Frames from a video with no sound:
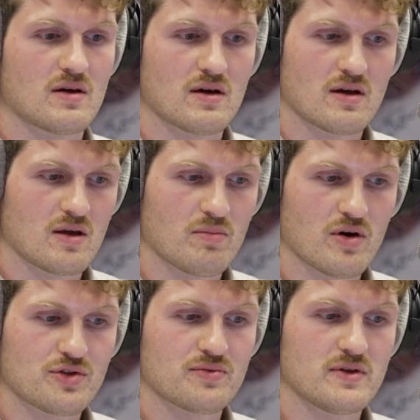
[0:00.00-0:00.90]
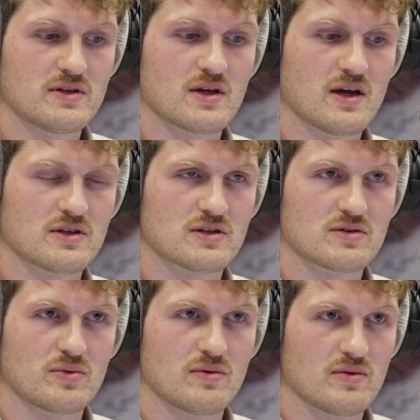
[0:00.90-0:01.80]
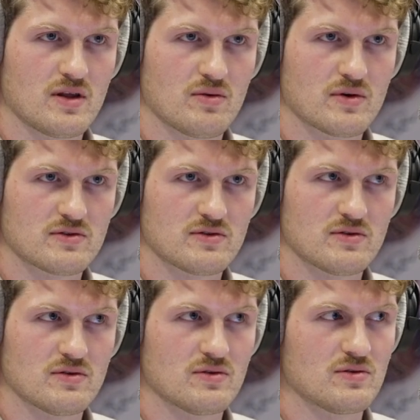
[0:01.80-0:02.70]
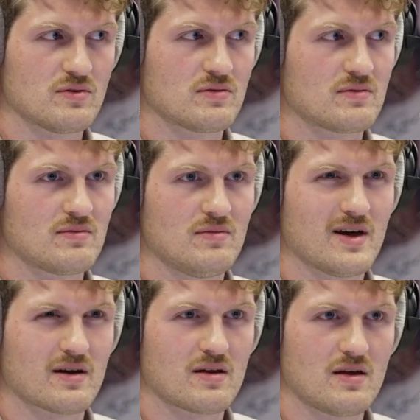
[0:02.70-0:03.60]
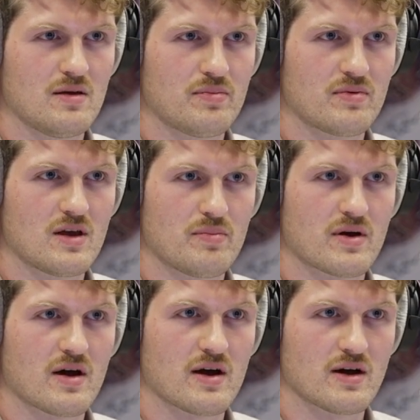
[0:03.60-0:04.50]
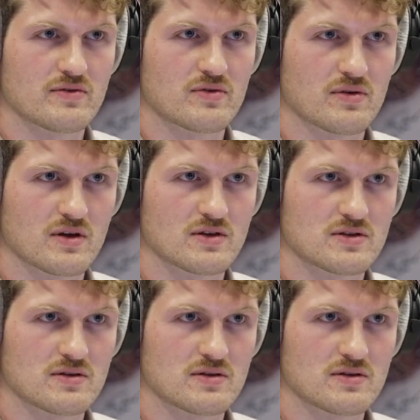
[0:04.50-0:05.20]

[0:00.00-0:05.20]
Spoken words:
in both of these cases, we really want to keep an eye out for things.